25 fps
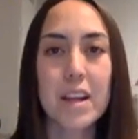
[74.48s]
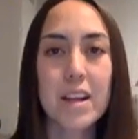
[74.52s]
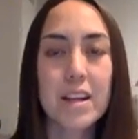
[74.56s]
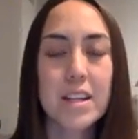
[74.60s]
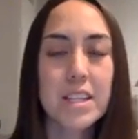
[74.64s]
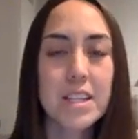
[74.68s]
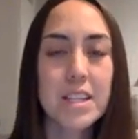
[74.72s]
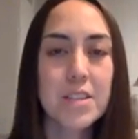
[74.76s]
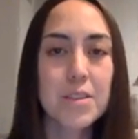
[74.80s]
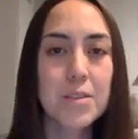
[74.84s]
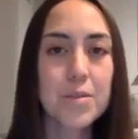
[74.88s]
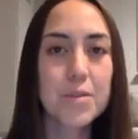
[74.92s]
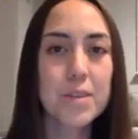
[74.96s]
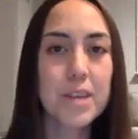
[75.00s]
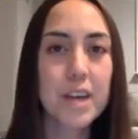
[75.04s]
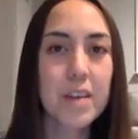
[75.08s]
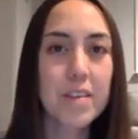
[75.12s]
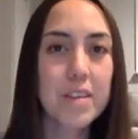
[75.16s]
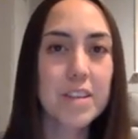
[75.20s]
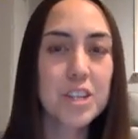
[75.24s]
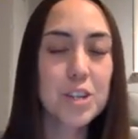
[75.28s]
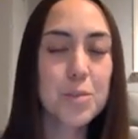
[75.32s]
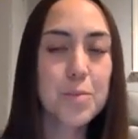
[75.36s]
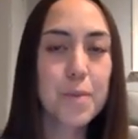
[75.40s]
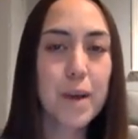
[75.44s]
so now
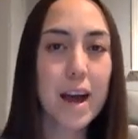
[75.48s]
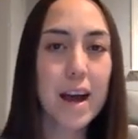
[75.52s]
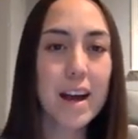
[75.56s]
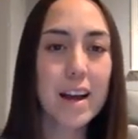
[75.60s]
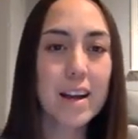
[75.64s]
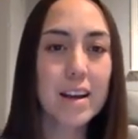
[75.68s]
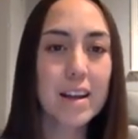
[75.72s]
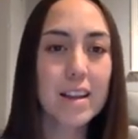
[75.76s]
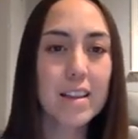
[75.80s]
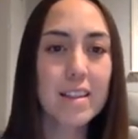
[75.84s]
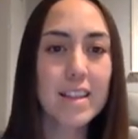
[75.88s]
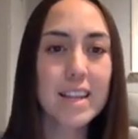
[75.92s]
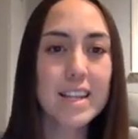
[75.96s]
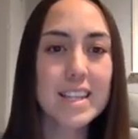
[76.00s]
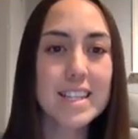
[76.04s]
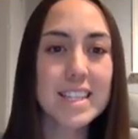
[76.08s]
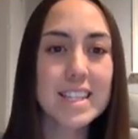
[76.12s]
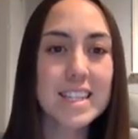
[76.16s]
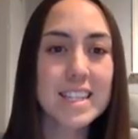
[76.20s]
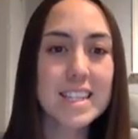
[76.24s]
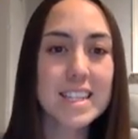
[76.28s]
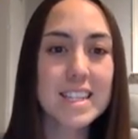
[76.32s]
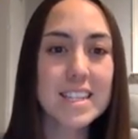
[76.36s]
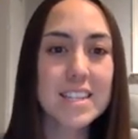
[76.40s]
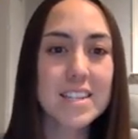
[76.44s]
that you're back, let's
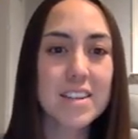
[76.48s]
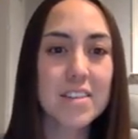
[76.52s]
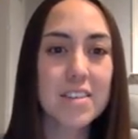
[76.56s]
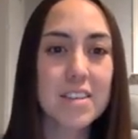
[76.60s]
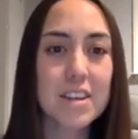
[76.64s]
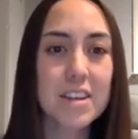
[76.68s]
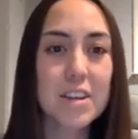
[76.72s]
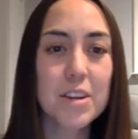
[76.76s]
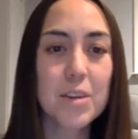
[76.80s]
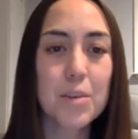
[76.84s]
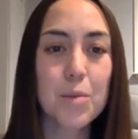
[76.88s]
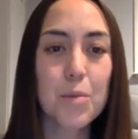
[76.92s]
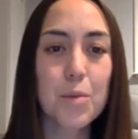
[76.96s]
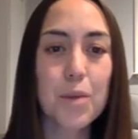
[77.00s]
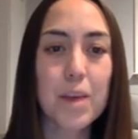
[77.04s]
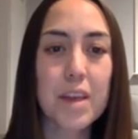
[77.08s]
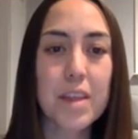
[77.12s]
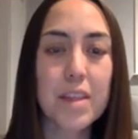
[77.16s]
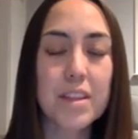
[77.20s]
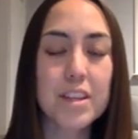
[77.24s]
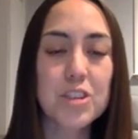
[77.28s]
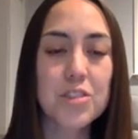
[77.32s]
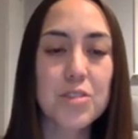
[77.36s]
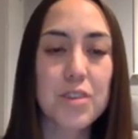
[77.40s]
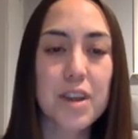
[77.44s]
get started with
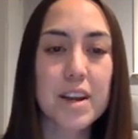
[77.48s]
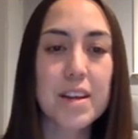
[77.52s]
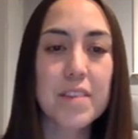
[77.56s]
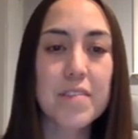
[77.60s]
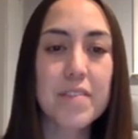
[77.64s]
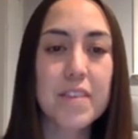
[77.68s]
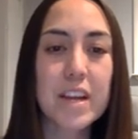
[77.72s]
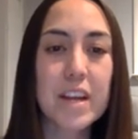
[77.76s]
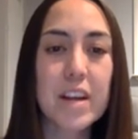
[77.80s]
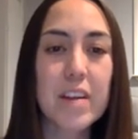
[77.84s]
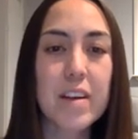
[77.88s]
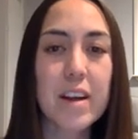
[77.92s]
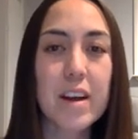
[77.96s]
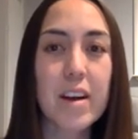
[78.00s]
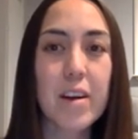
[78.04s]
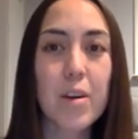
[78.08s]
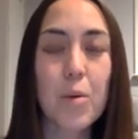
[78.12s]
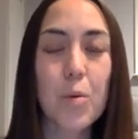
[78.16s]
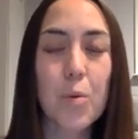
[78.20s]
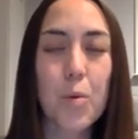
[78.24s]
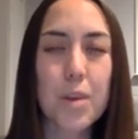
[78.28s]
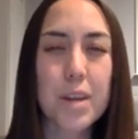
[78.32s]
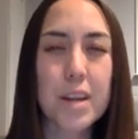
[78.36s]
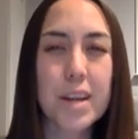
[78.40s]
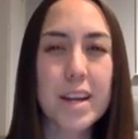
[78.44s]
trying to figure out
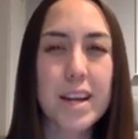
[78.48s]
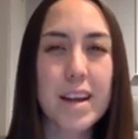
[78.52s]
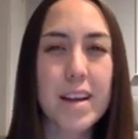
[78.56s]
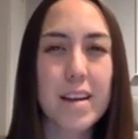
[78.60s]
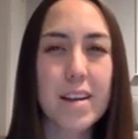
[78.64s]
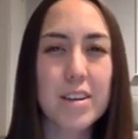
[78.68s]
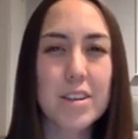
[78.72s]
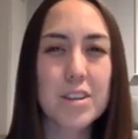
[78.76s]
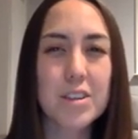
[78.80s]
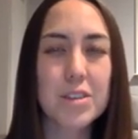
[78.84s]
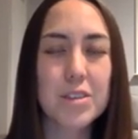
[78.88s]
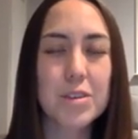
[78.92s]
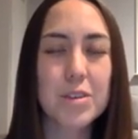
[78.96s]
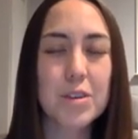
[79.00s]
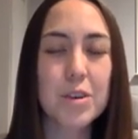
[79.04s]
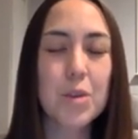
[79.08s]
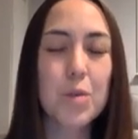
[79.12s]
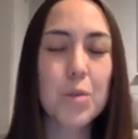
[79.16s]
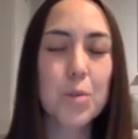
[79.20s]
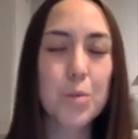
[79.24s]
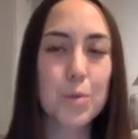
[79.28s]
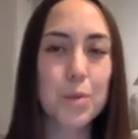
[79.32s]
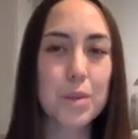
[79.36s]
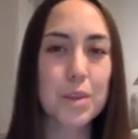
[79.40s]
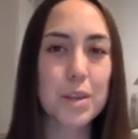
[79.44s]
what a character
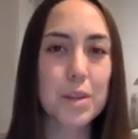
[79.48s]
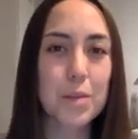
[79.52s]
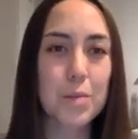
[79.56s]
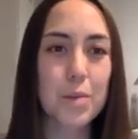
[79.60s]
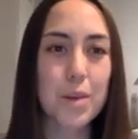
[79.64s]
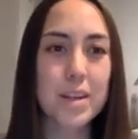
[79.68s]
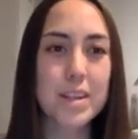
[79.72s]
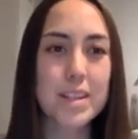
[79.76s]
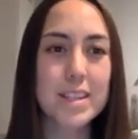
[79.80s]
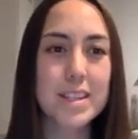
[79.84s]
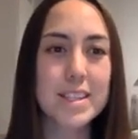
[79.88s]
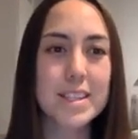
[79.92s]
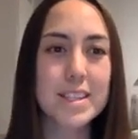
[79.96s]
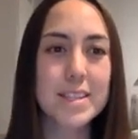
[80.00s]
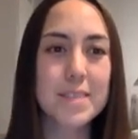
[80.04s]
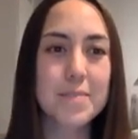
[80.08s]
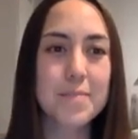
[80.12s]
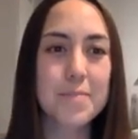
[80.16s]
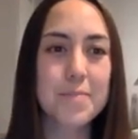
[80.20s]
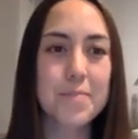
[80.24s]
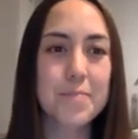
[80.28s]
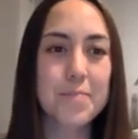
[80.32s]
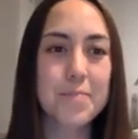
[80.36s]
really wants.